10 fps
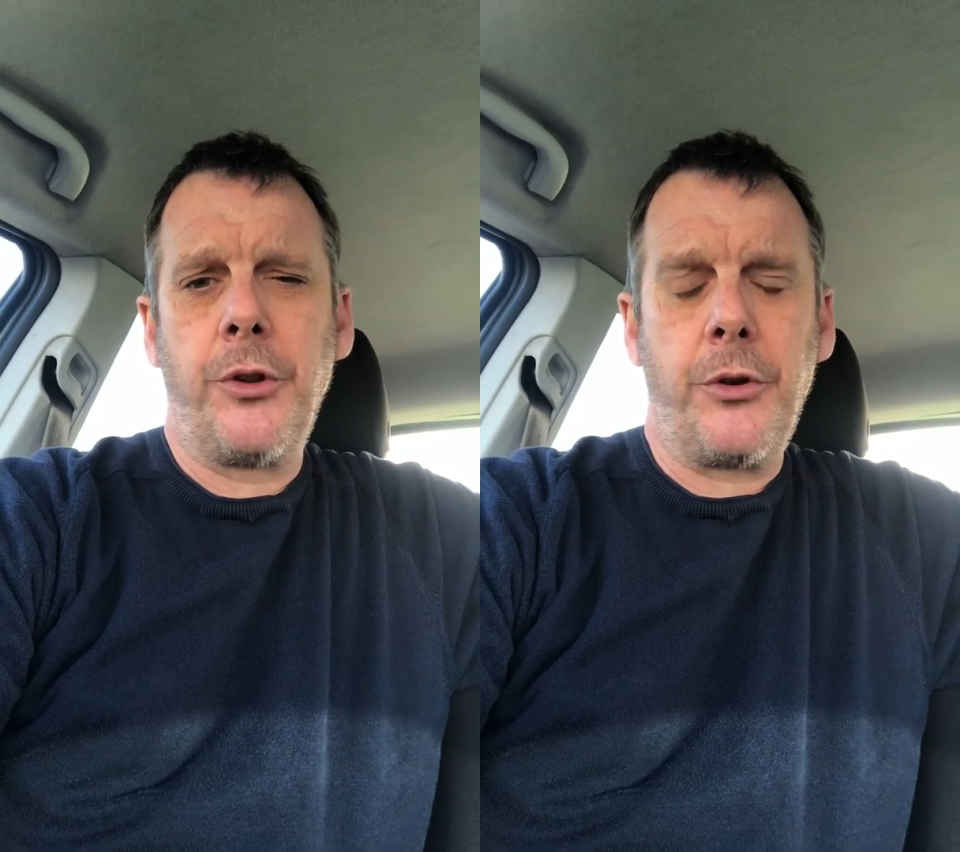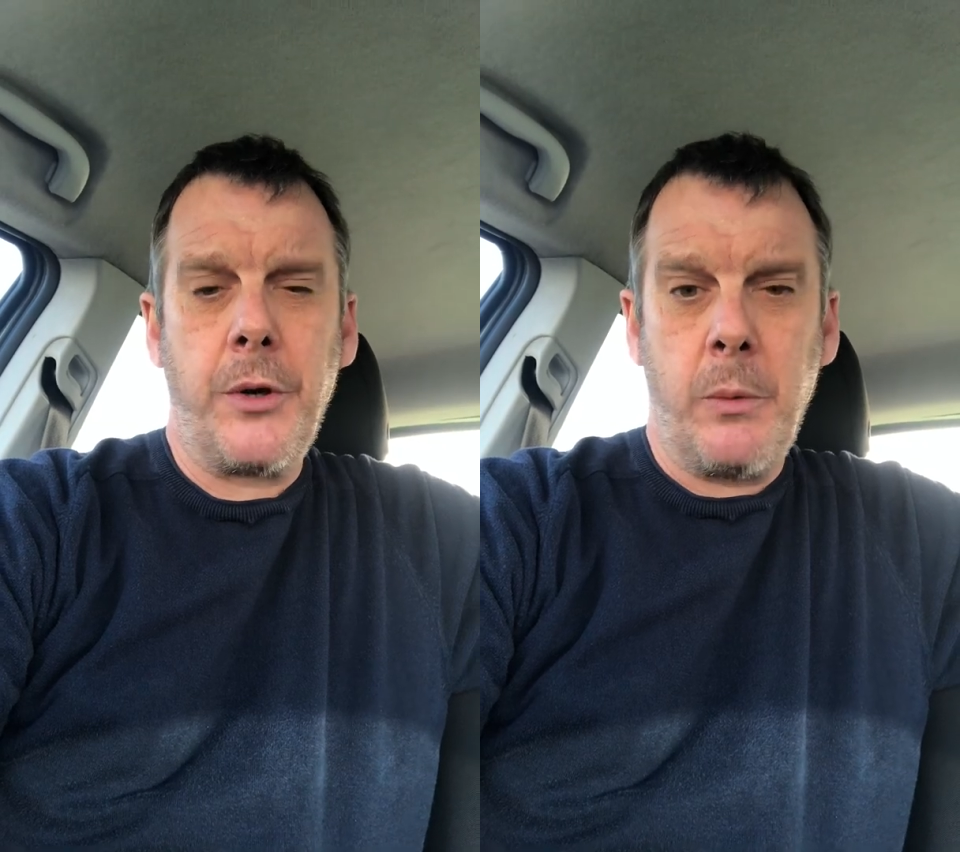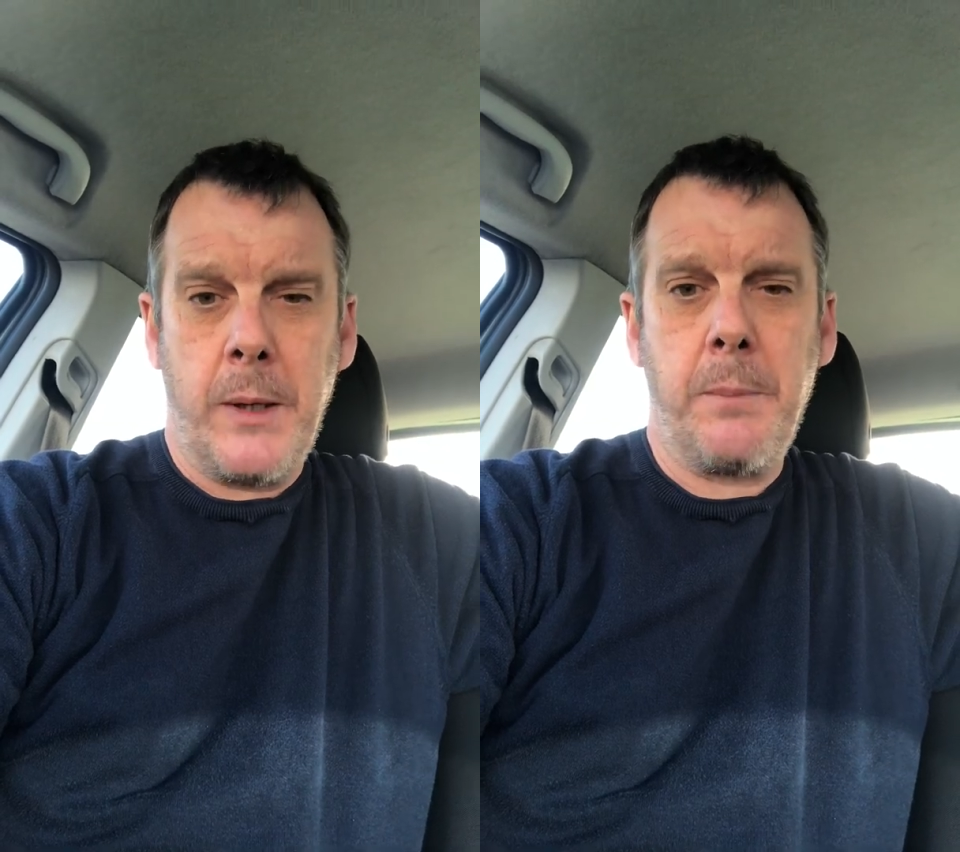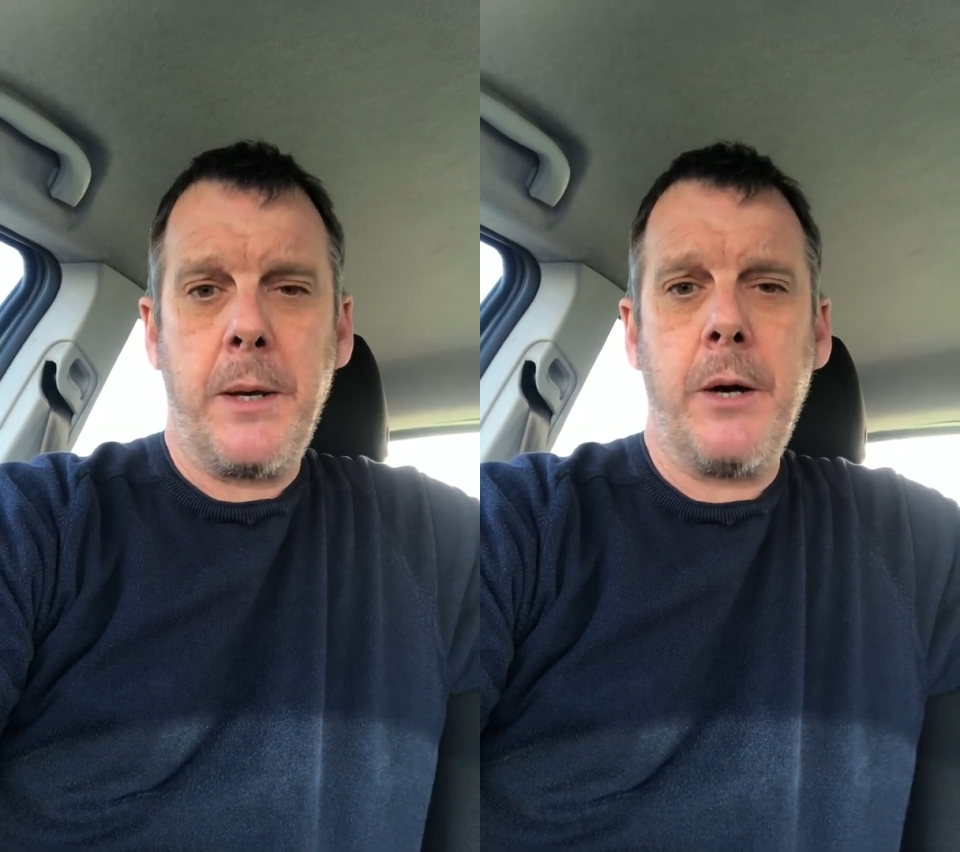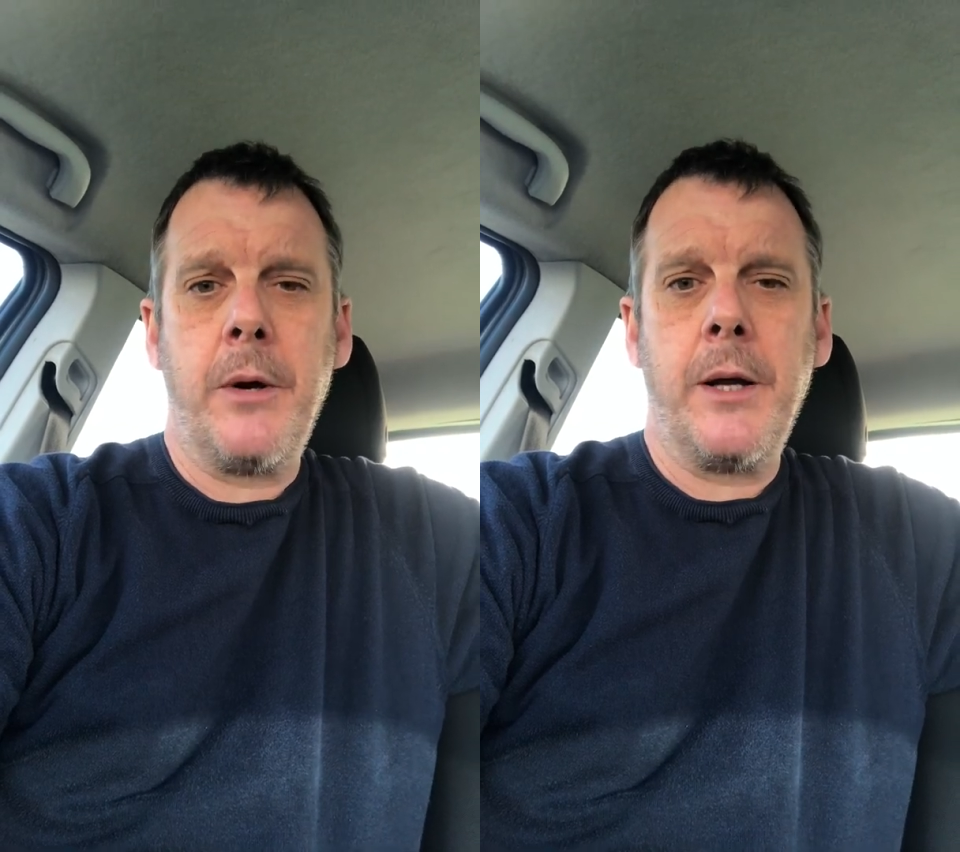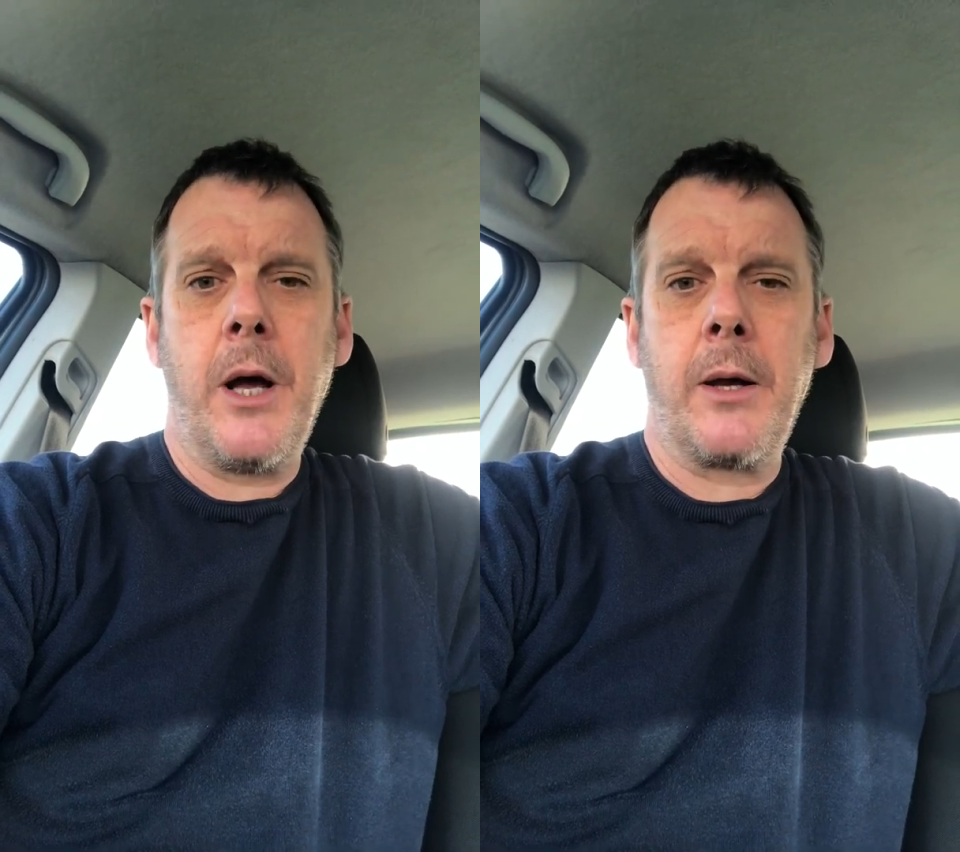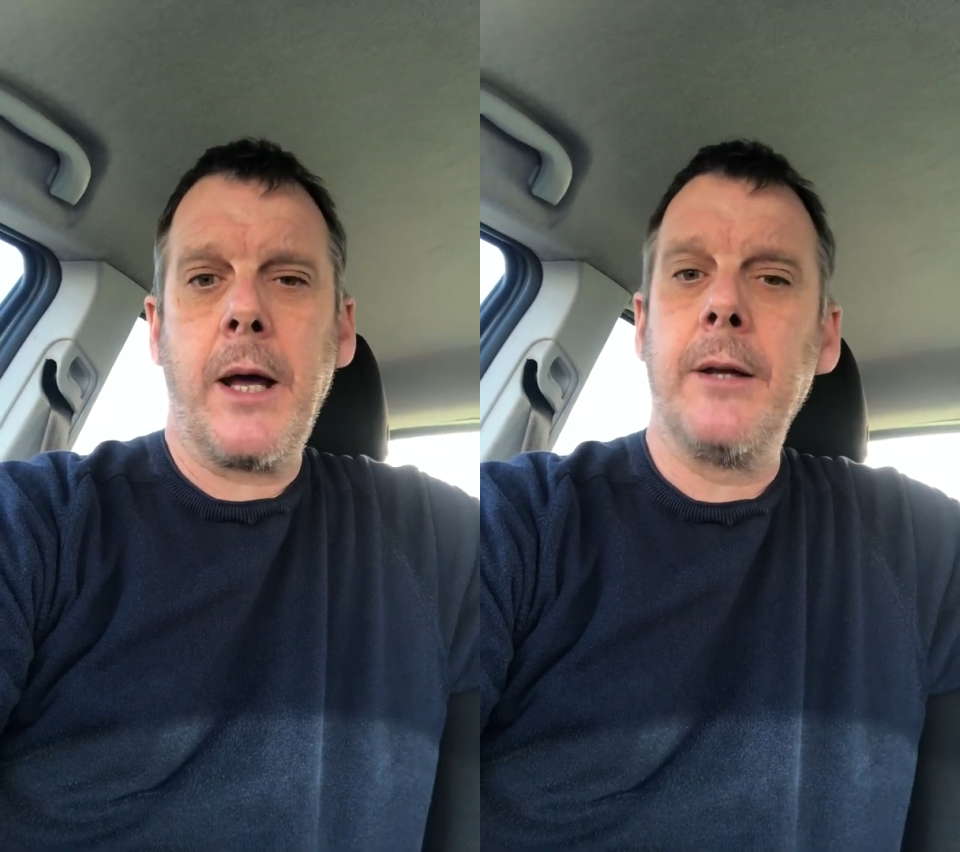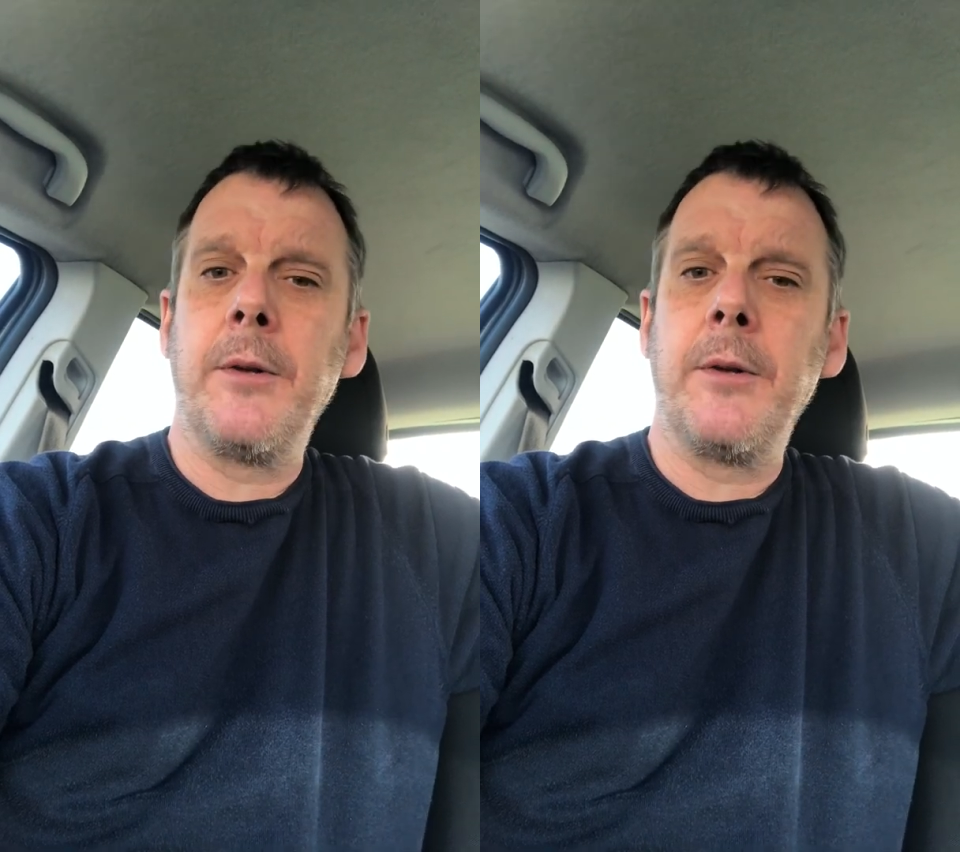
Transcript: three week period, okay,